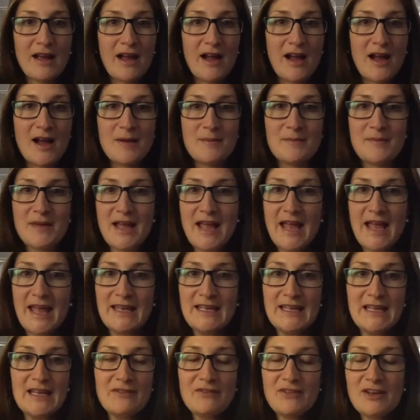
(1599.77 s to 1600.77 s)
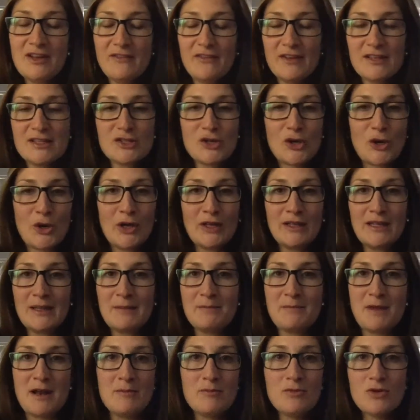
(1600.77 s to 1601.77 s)
And even if it's currently
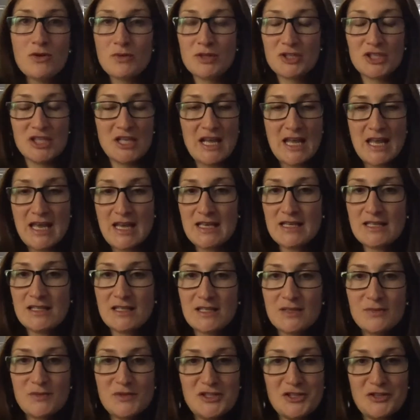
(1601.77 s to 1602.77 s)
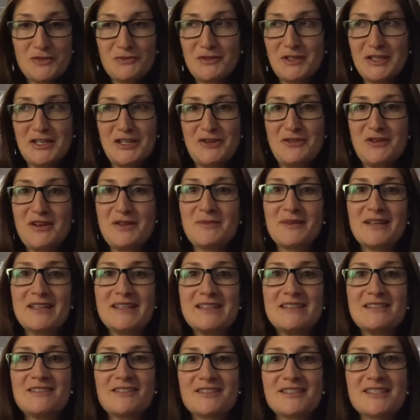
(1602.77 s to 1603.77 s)
minimal, which it is, because we don't really know anyone
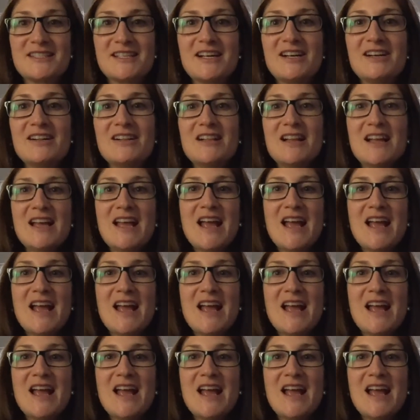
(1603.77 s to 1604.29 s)
here still,